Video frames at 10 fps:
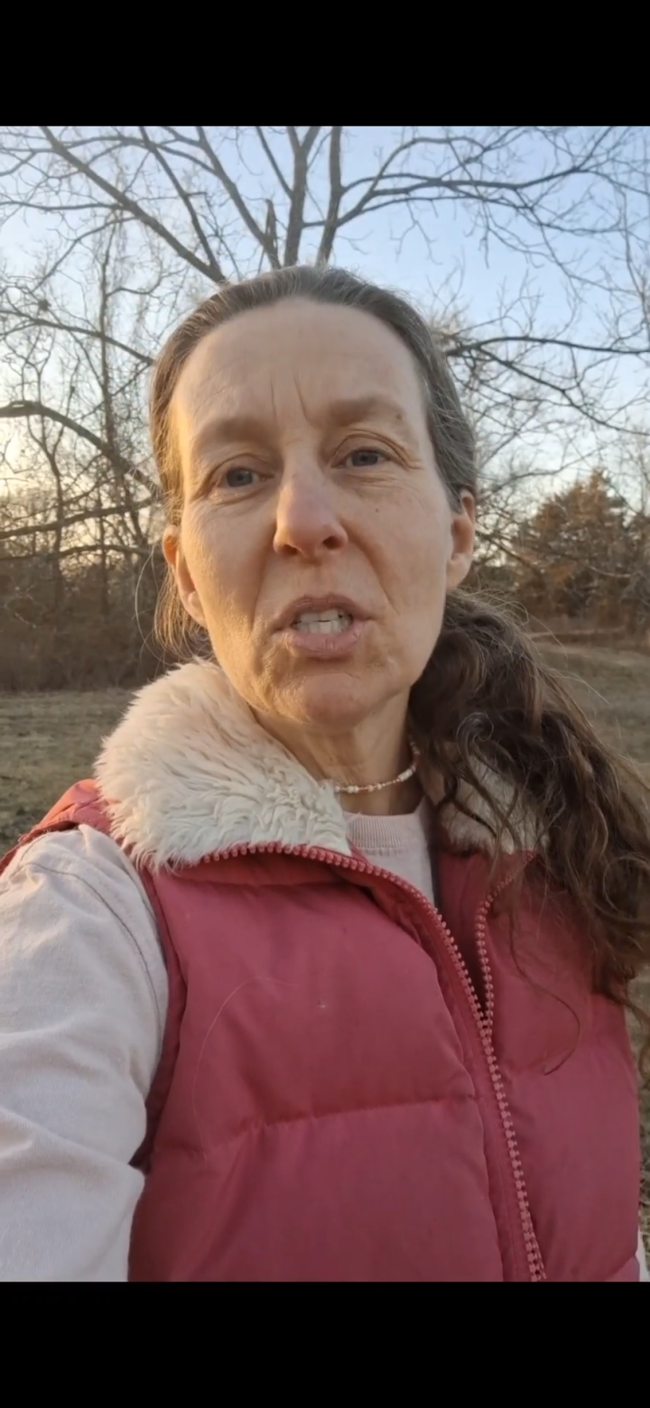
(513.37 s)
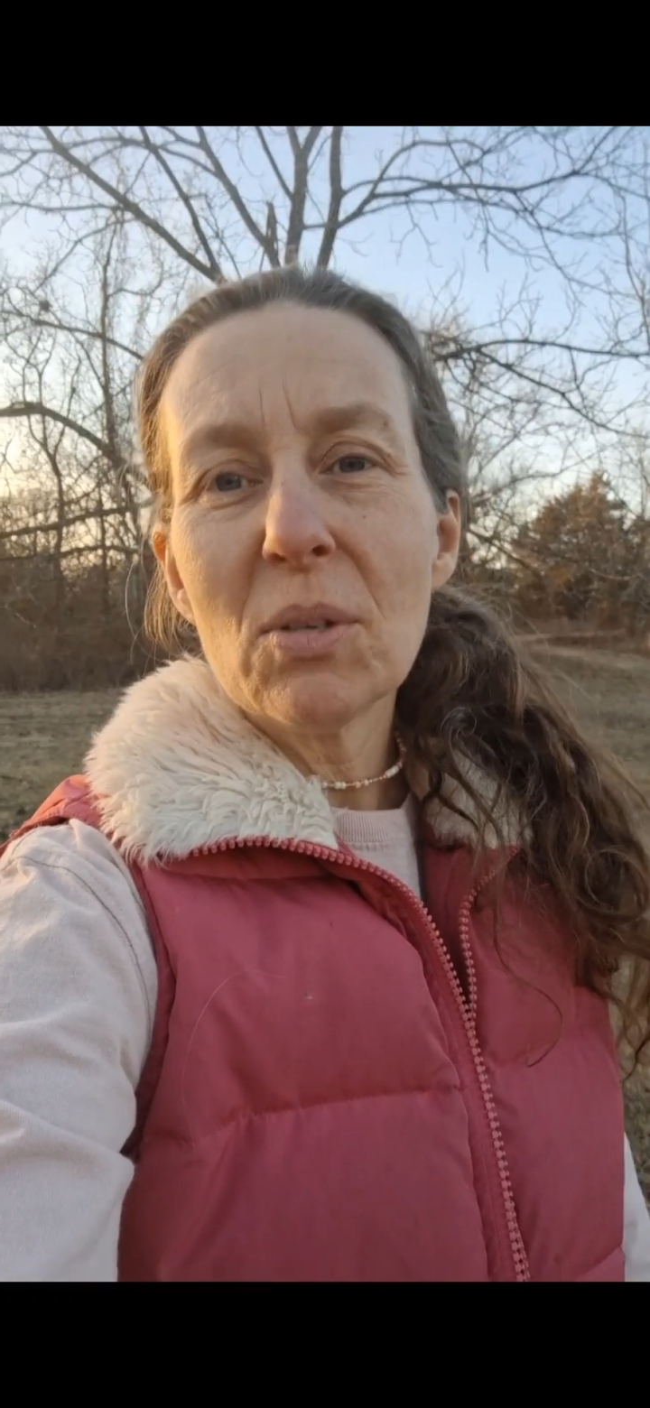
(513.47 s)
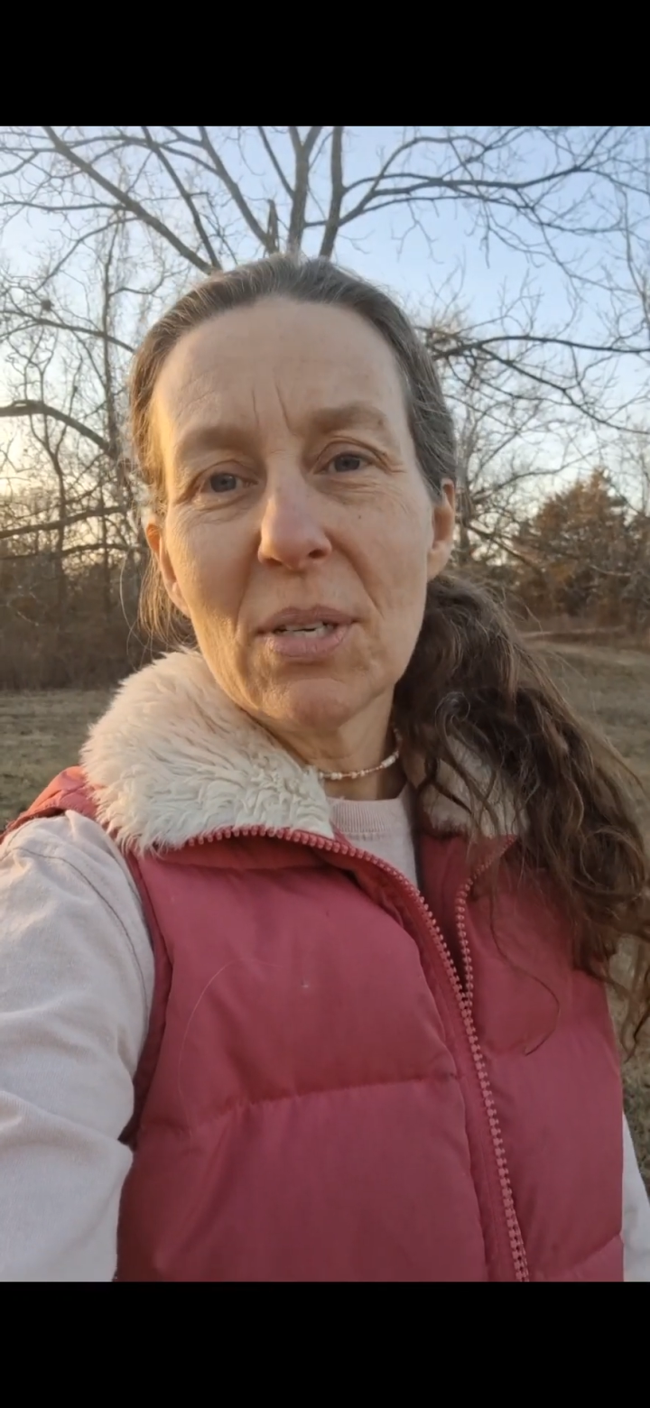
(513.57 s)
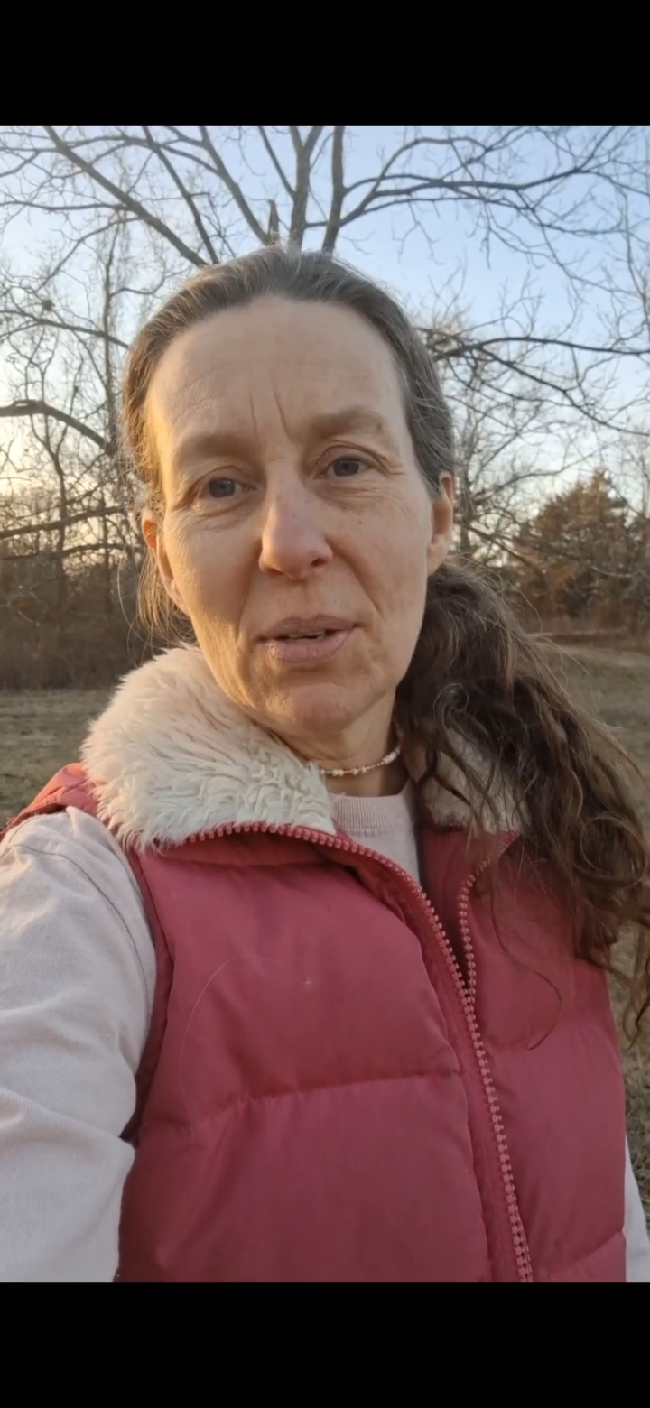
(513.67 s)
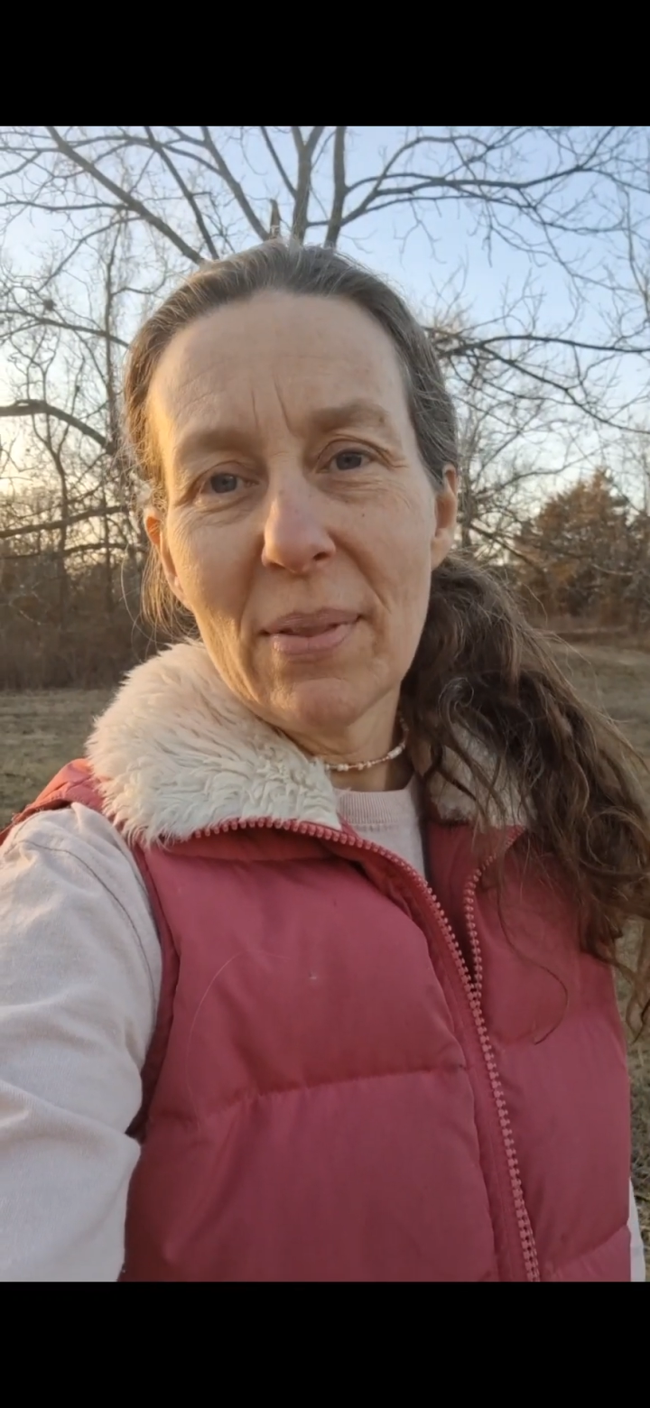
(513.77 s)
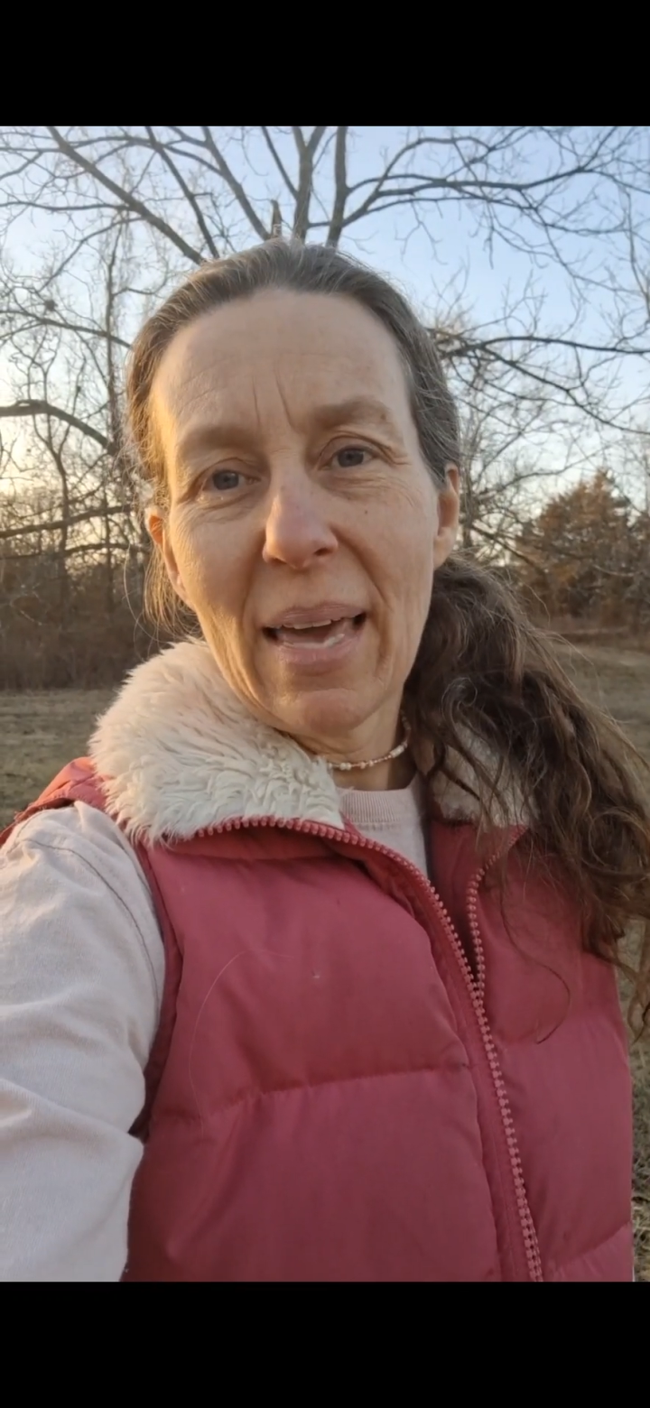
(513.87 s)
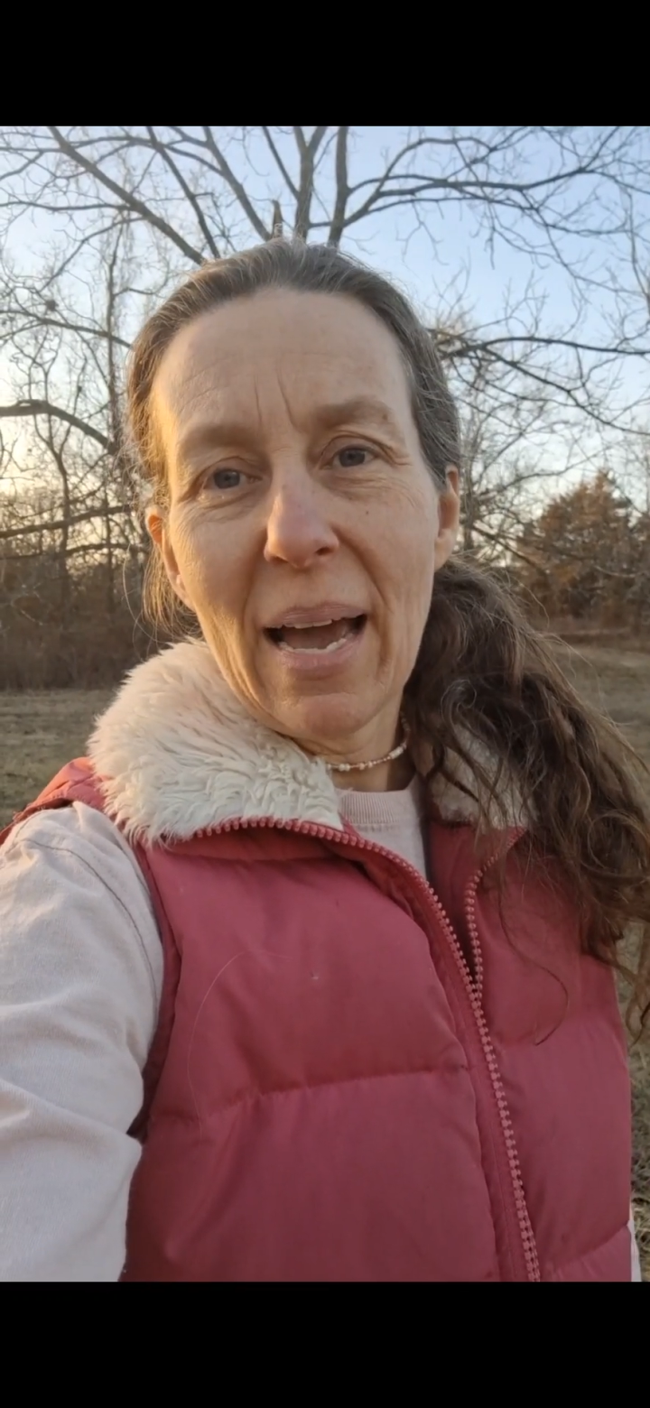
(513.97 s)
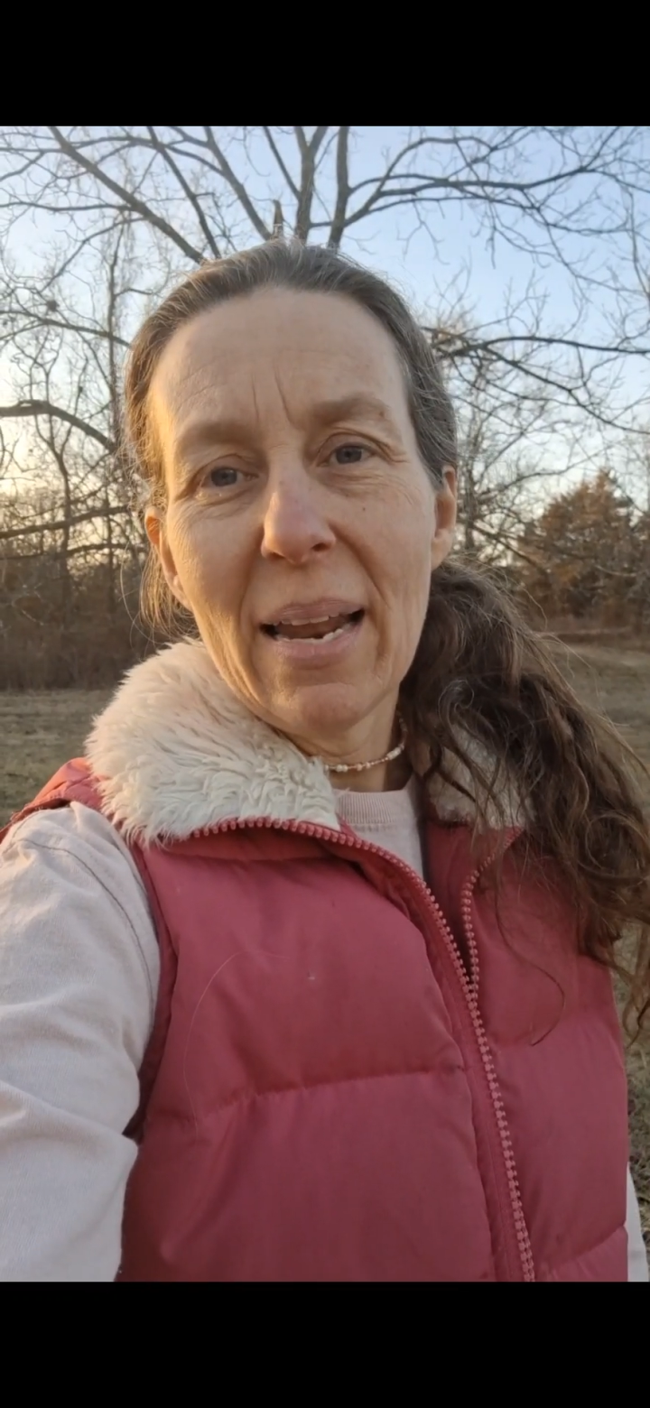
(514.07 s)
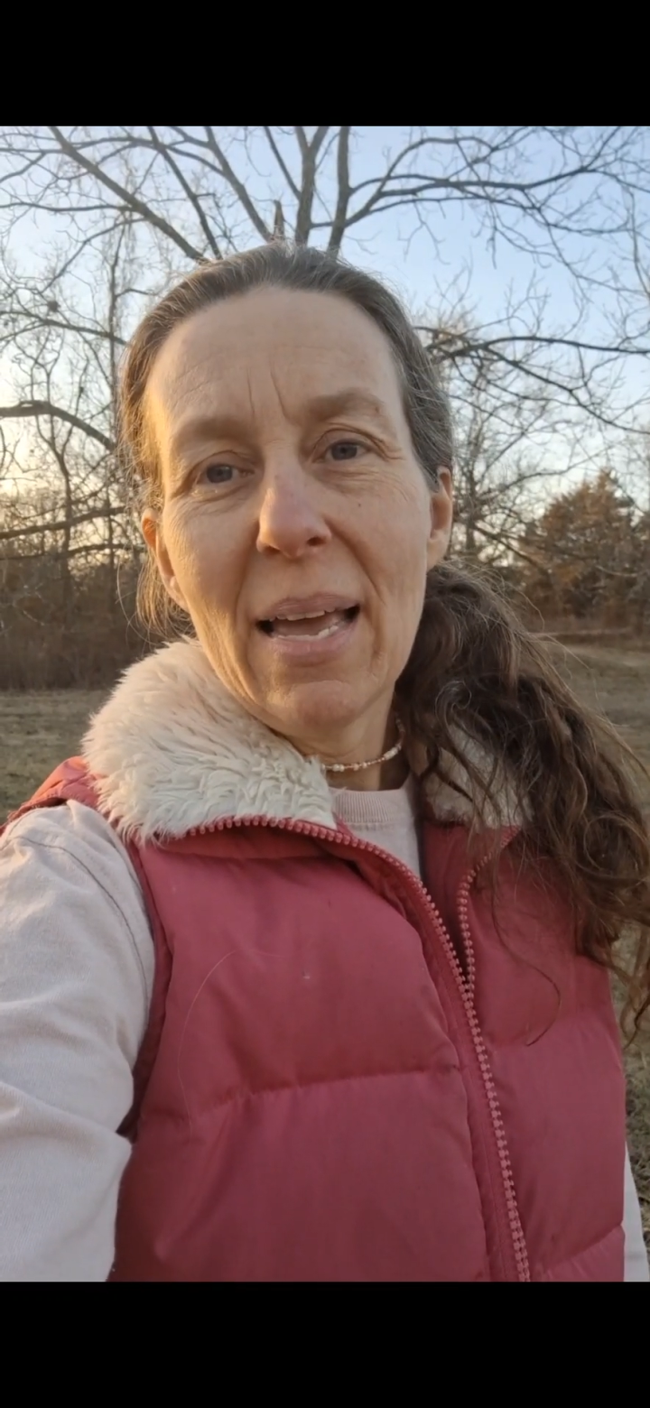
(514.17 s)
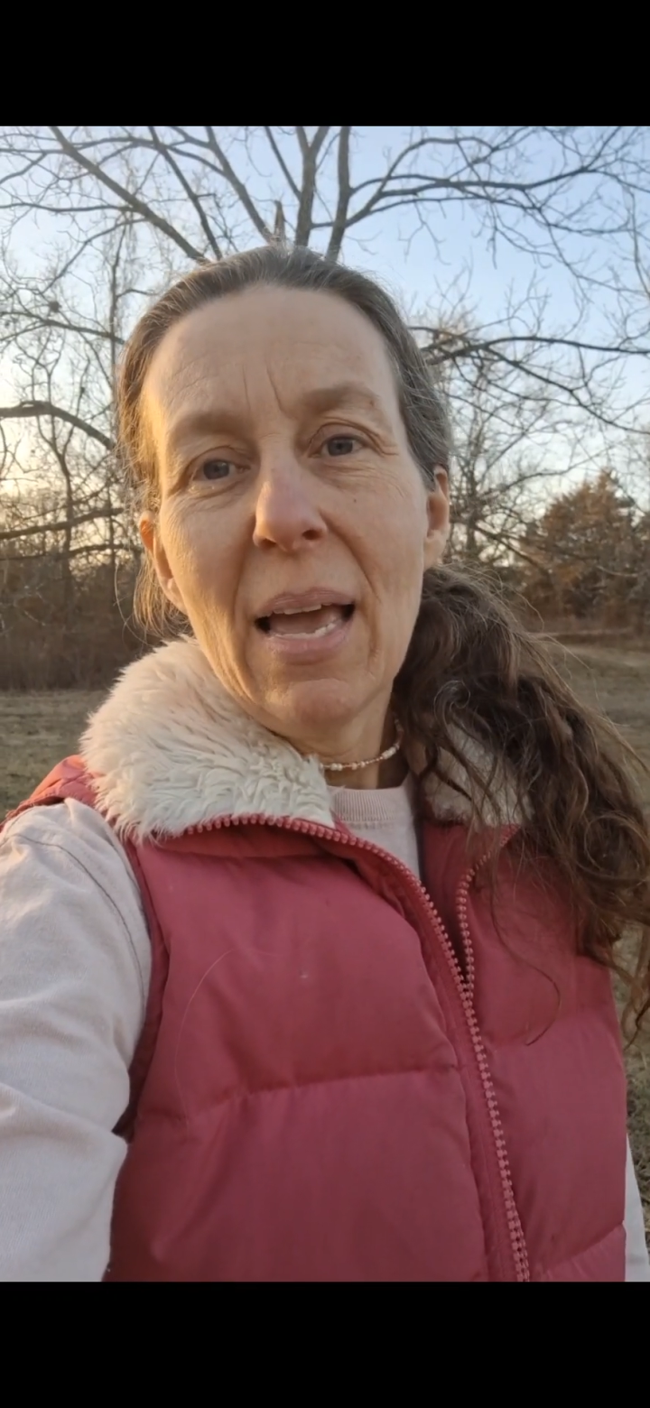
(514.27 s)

you to do that.